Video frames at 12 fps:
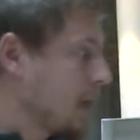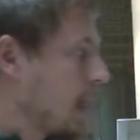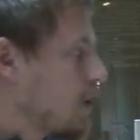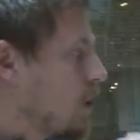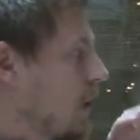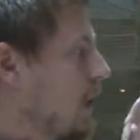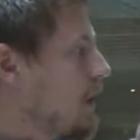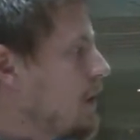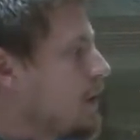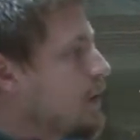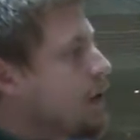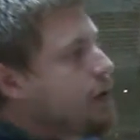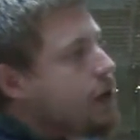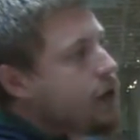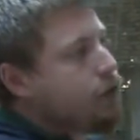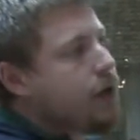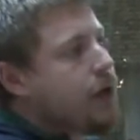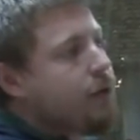Actually, this
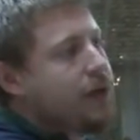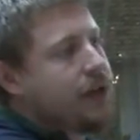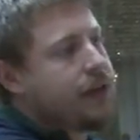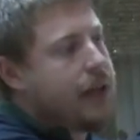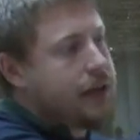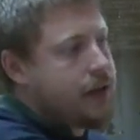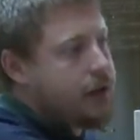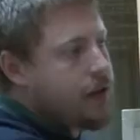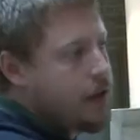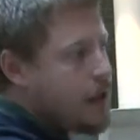we have been tested